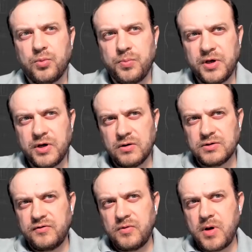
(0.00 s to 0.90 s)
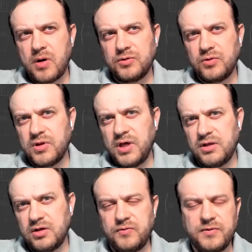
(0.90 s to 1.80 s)
because of amount of
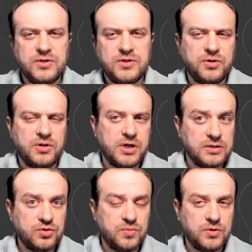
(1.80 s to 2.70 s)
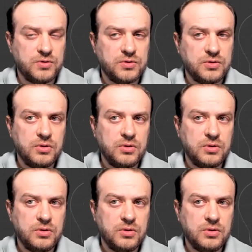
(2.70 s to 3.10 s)
data with certain customers,